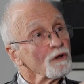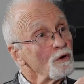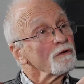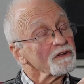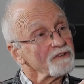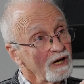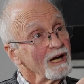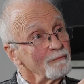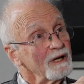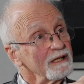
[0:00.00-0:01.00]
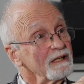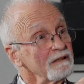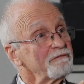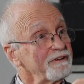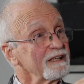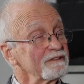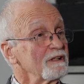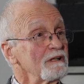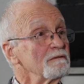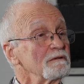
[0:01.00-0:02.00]
Well, all the time. And in fact,
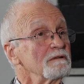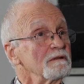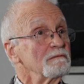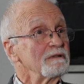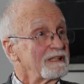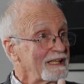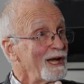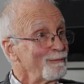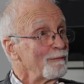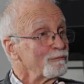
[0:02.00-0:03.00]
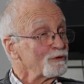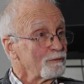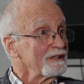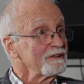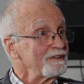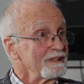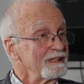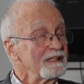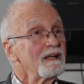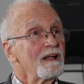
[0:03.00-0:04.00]
you know, we came up with one
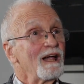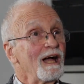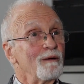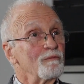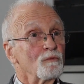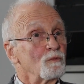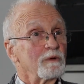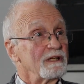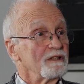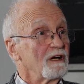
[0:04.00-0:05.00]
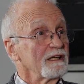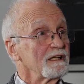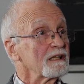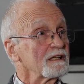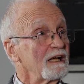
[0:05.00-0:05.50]
thing. One night in a